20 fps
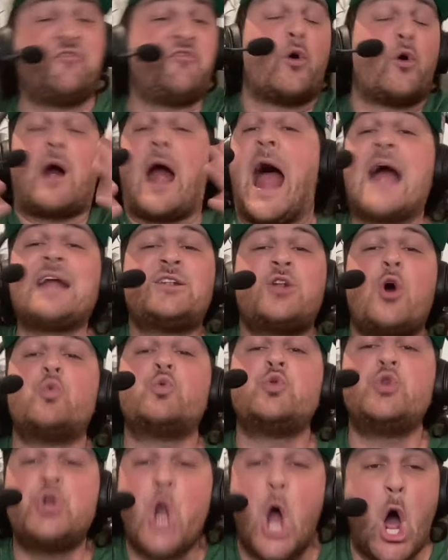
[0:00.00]
four, I
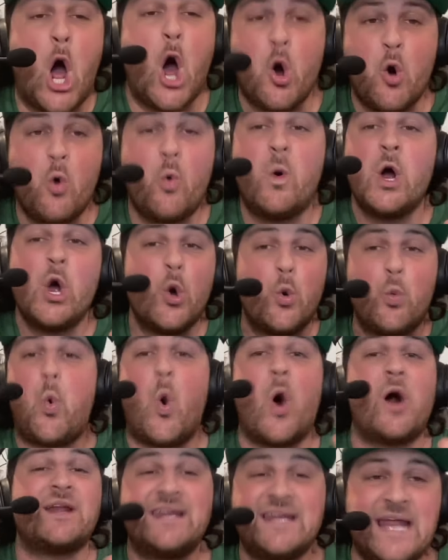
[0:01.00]
don't know
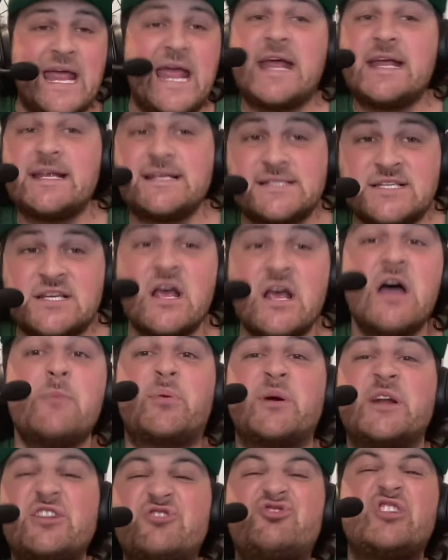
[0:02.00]
what it is,
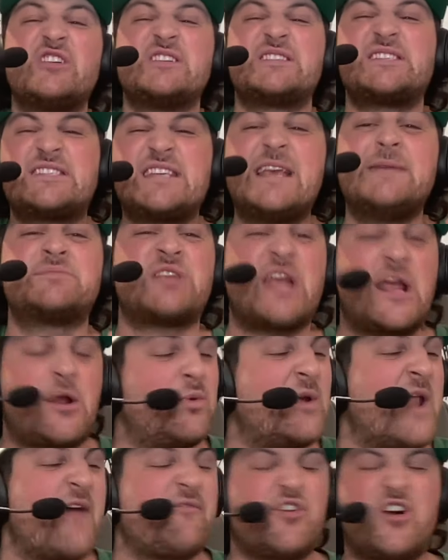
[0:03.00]
but it just seems
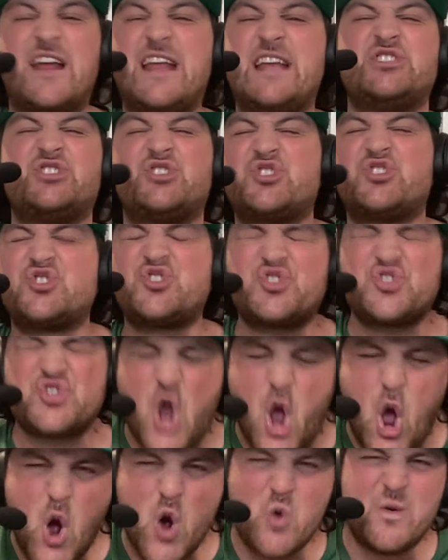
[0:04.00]
like whenever he's
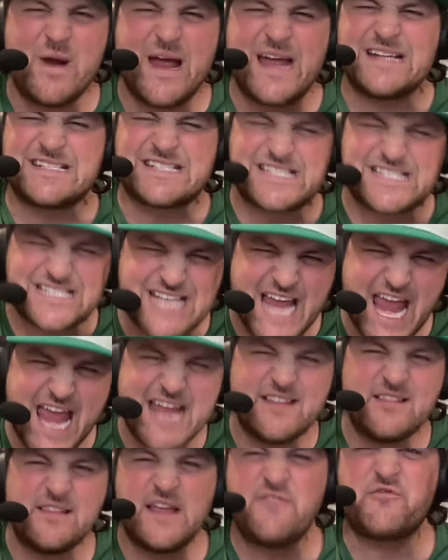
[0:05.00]
so
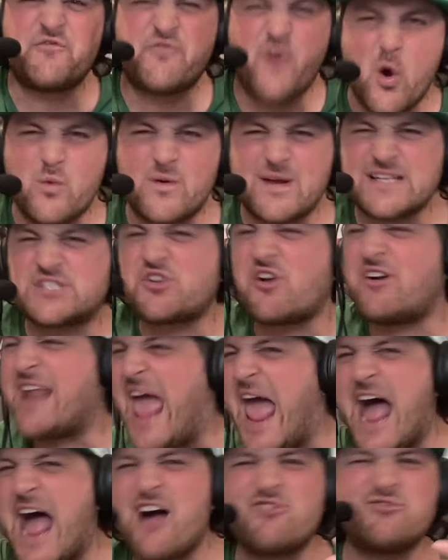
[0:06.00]
insanely focused on
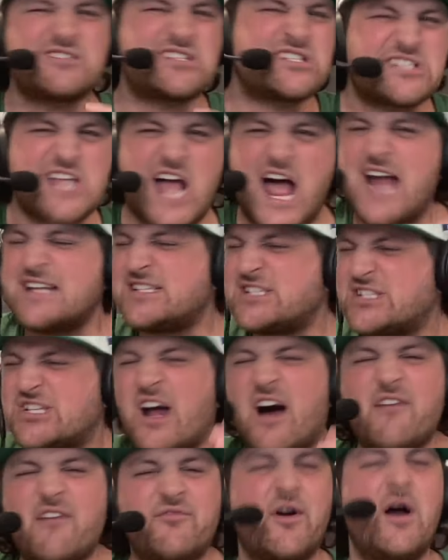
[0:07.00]
outside
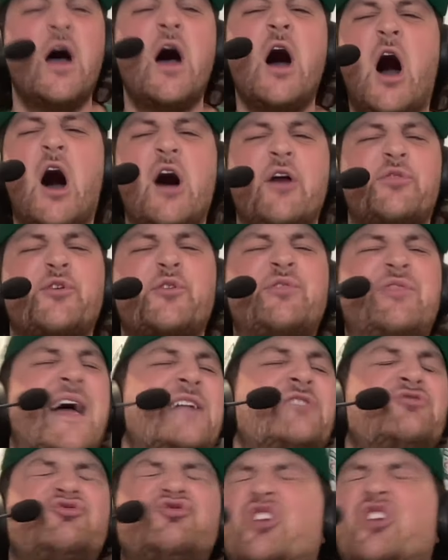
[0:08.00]
stuff other
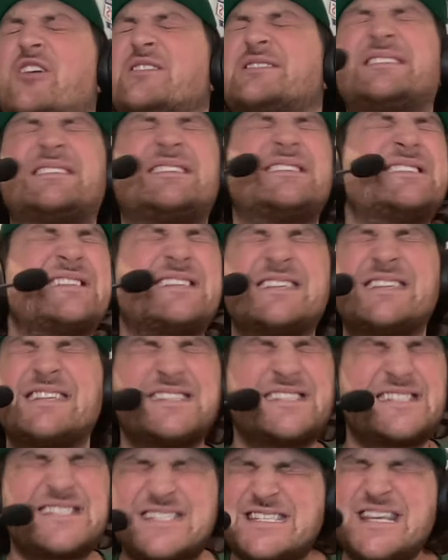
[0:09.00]
than just
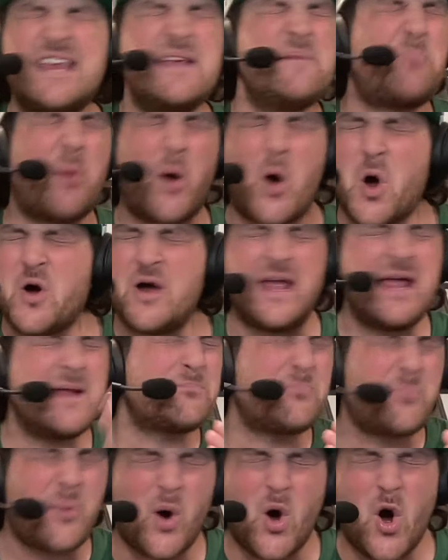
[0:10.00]
see ball,
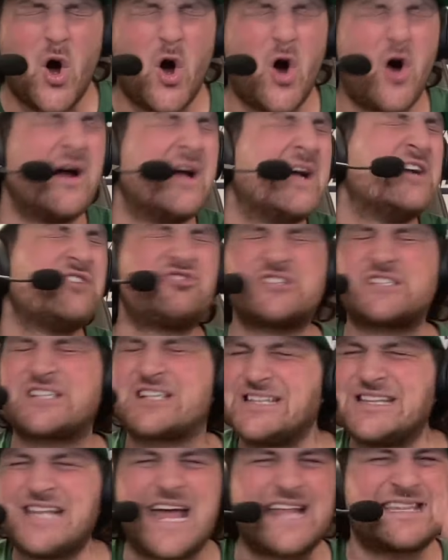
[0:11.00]
hit ball,
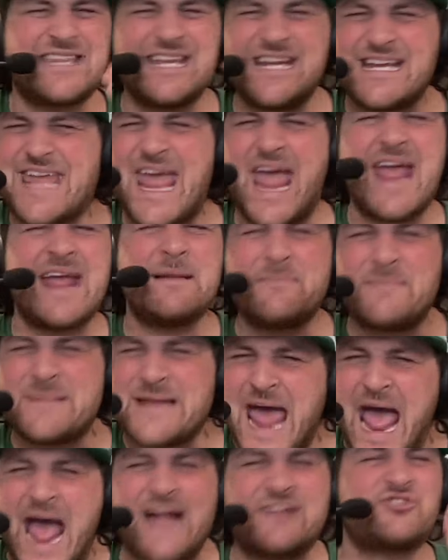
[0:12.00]
just let the
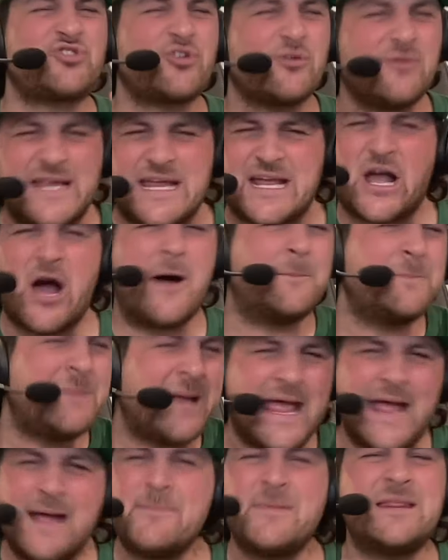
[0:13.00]
game naturally come
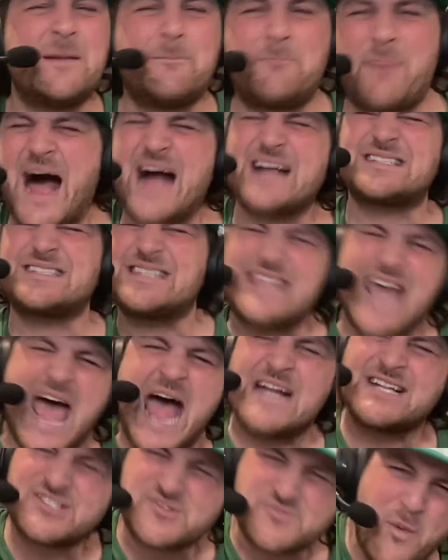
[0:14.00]
to him in the box,
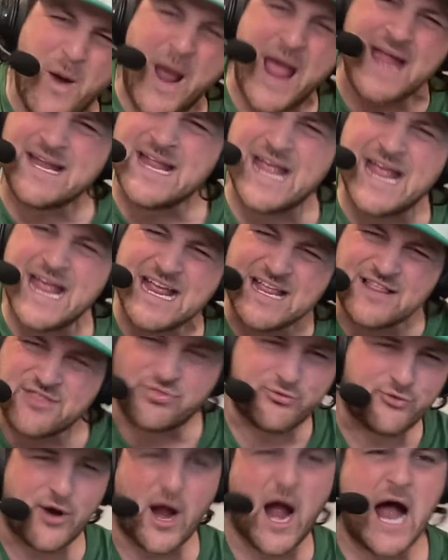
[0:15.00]
that's when he
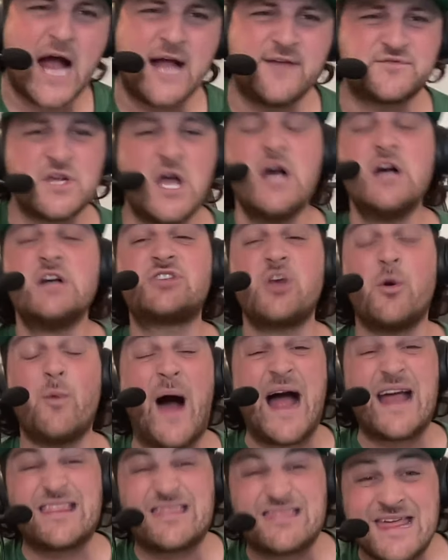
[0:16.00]
thrives. So
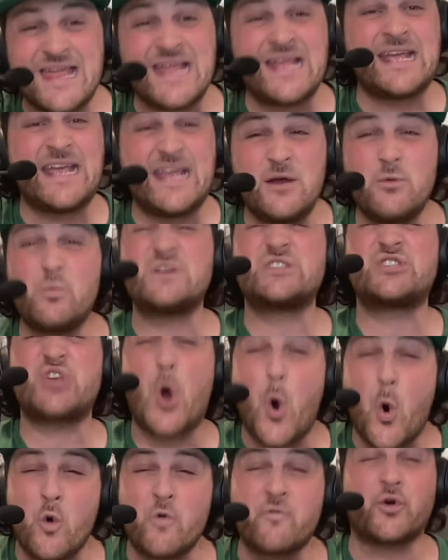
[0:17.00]
I think he
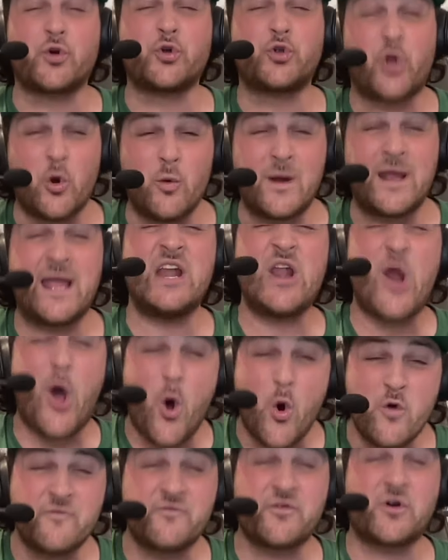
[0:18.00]
was overdoing it,
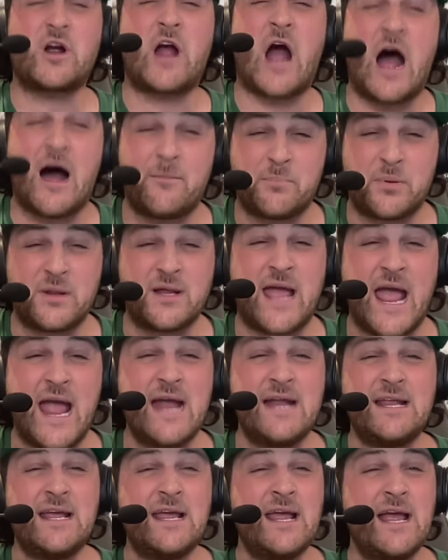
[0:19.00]

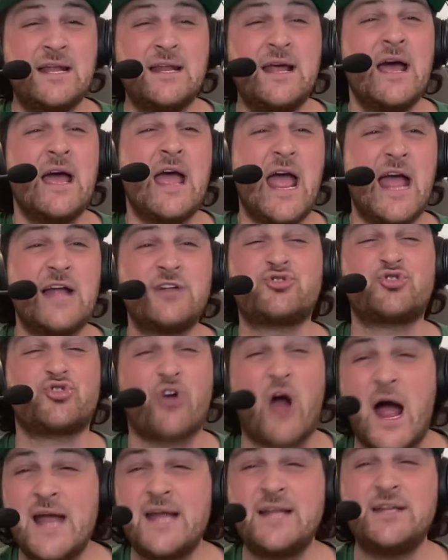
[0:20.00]
overcomplicating, and, and
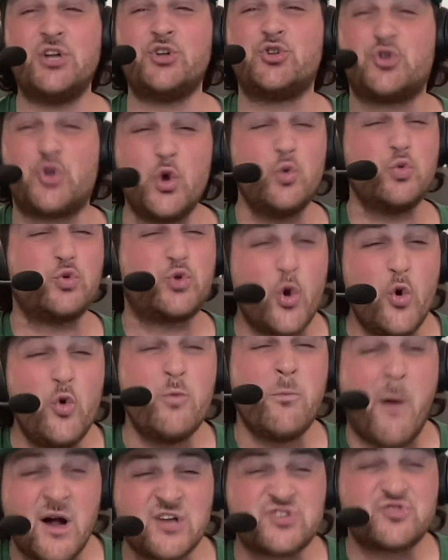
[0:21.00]
trying to do
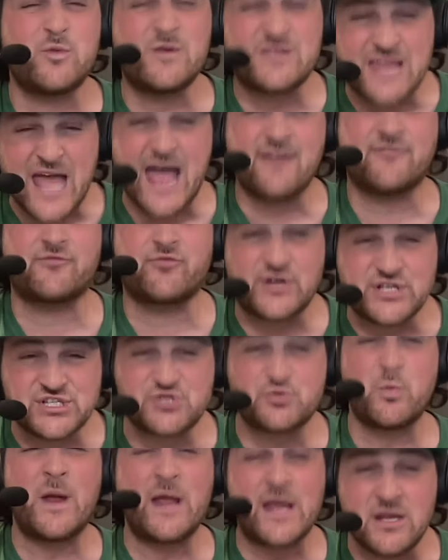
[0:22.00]
too much with every
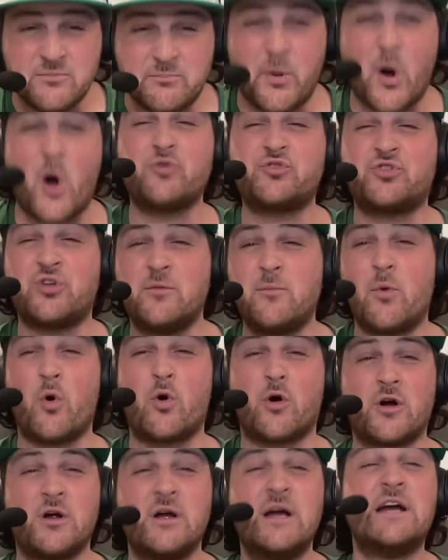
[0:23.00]
swing in
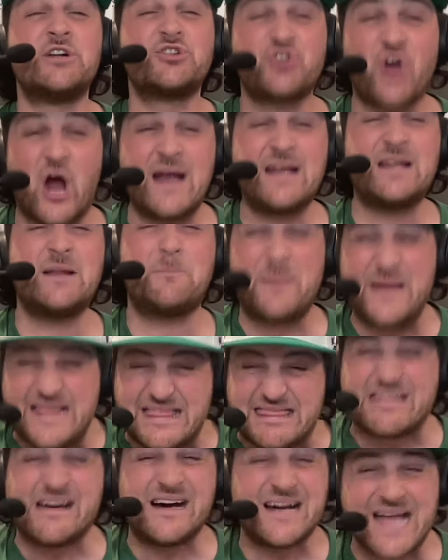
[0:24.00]
Baltimore, trying to
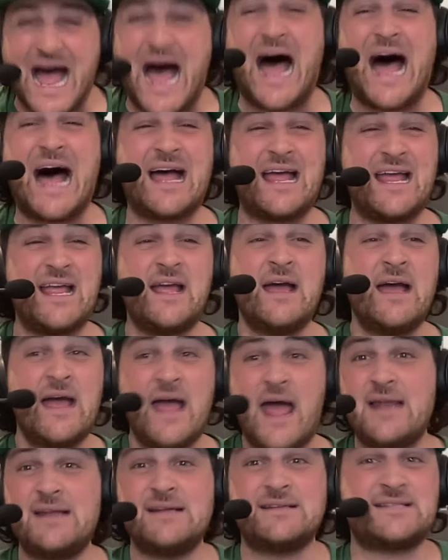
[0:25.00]
be the guy,
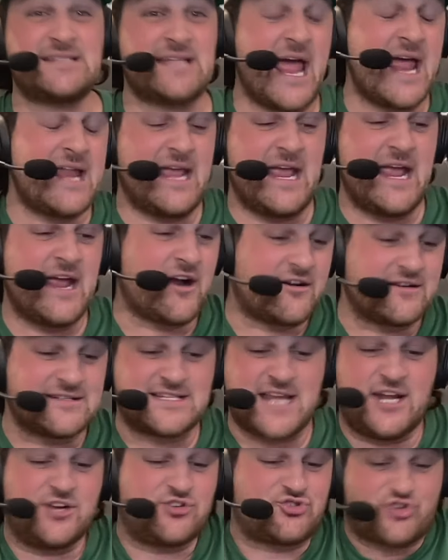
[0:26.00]
and instead here,
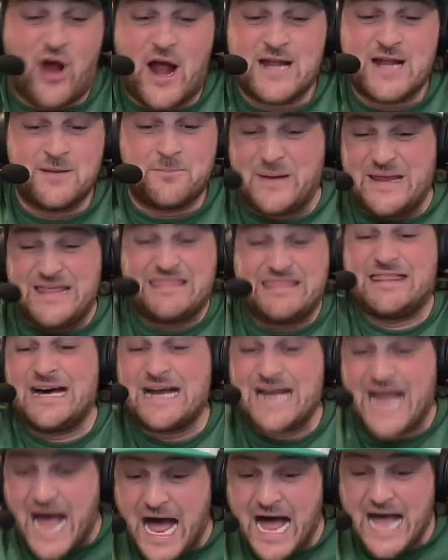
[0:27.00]
instead of trying to be
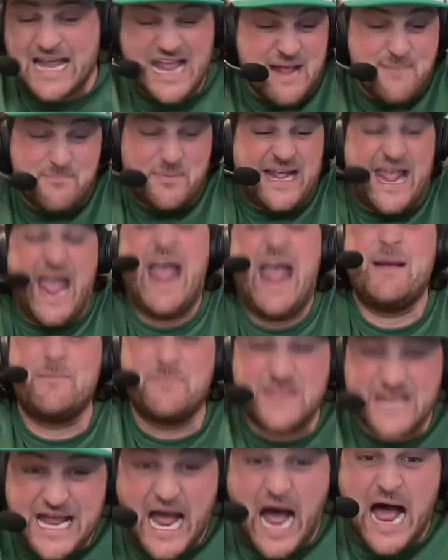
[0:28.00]
the guy, he
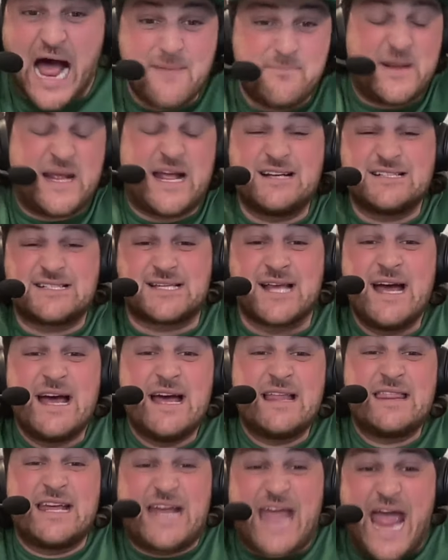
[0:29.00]
became the guy because
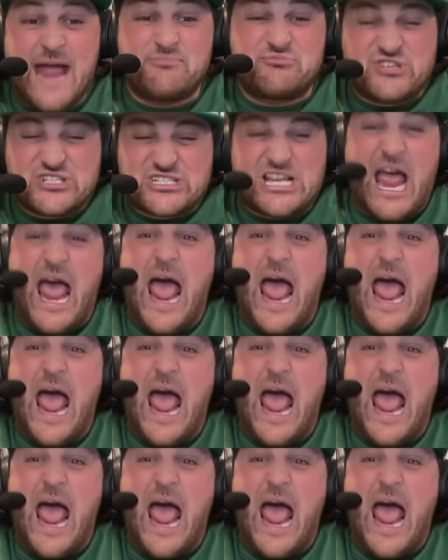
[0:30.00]
the game just